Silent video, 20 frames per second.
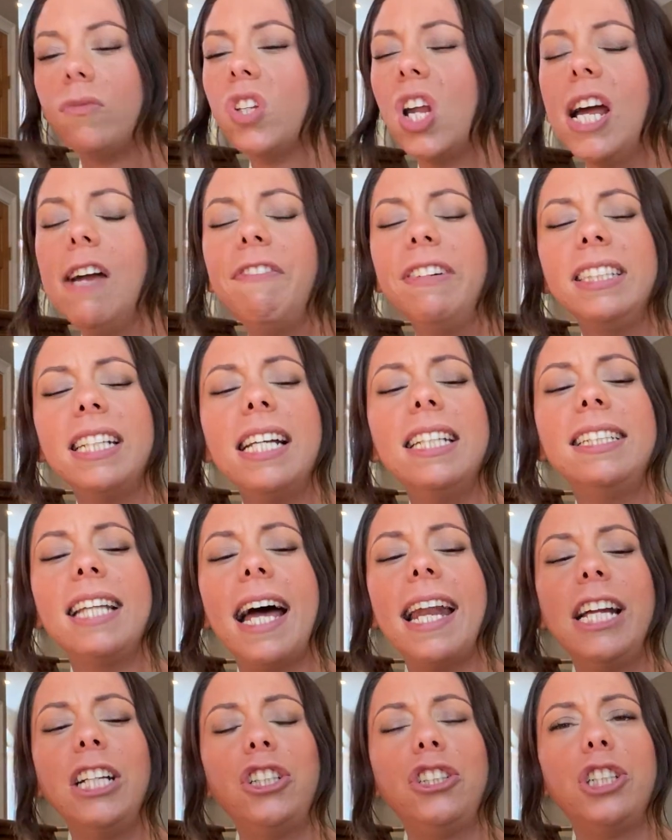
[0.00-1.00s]
if it does
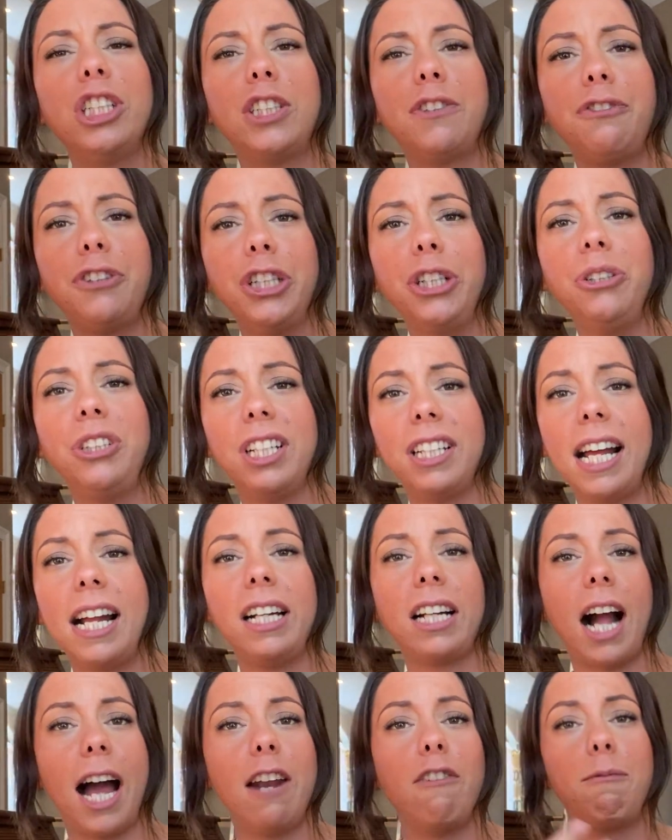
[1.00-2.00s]
that, it's just for you to
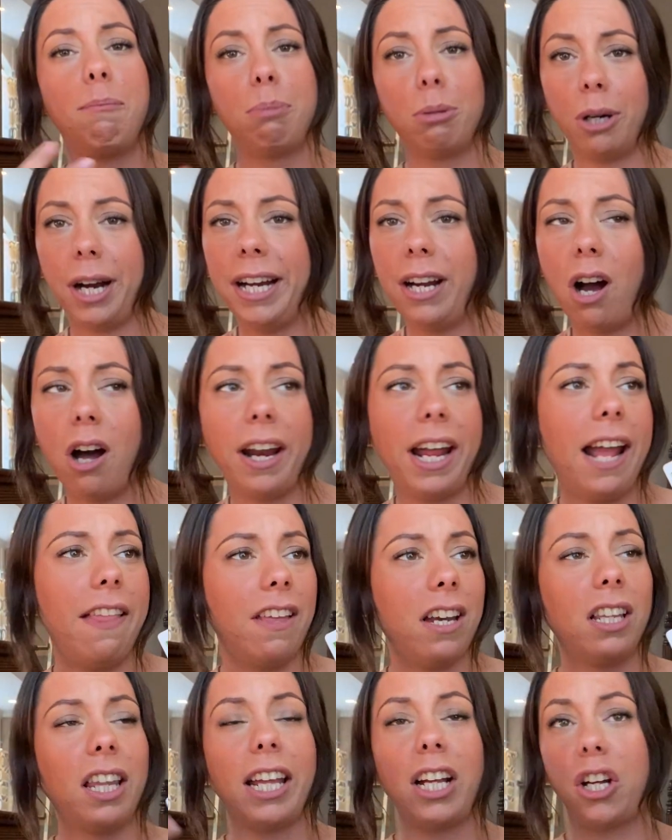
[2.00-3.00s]
then kind of prey on it and
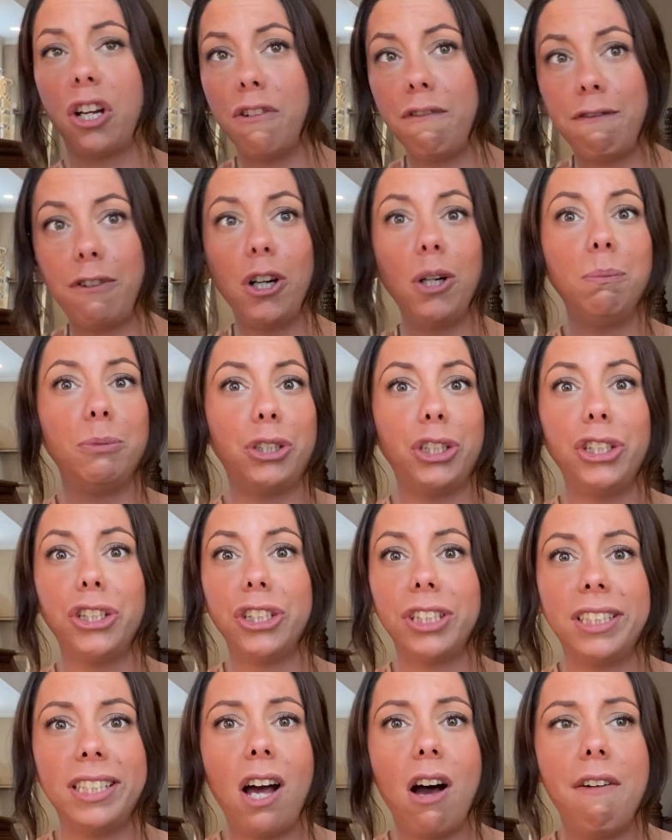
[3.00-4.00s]
then like confirm to
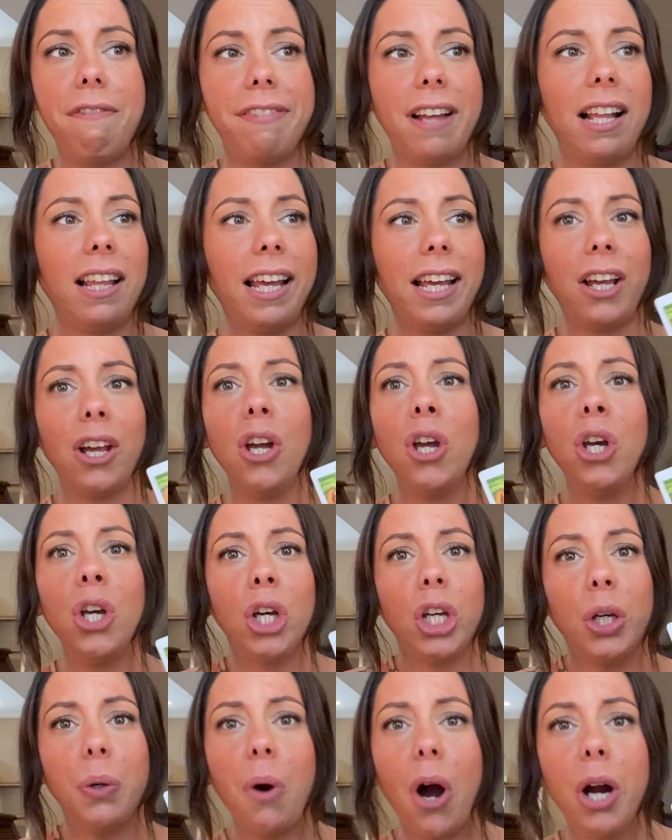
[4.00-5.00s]
yourself that like
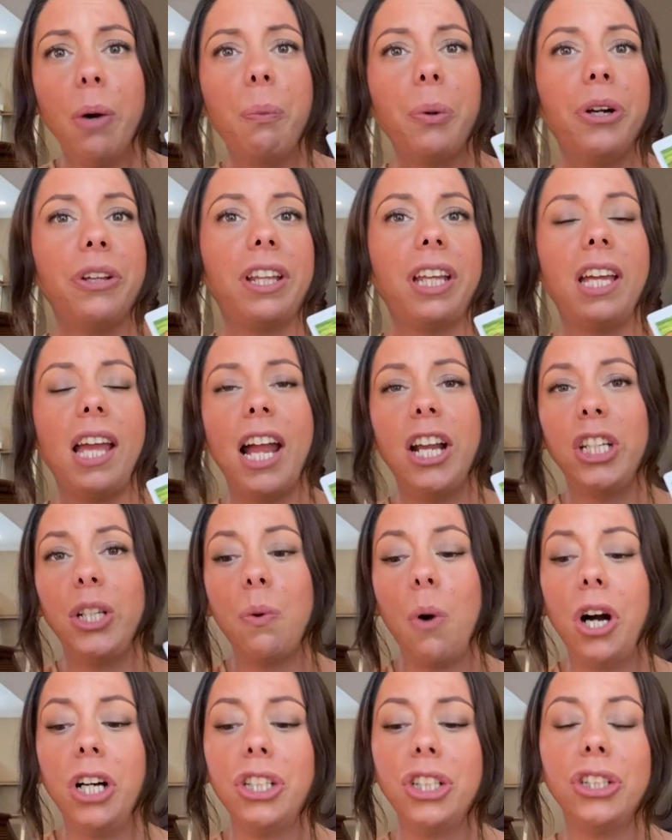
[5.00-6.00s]
you are worthy and
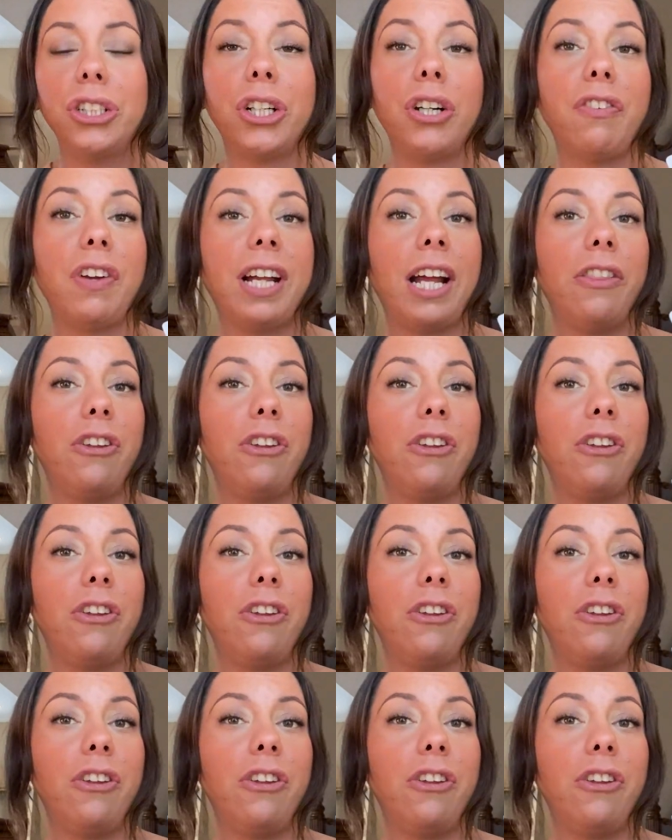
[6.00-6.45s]
you are deserving.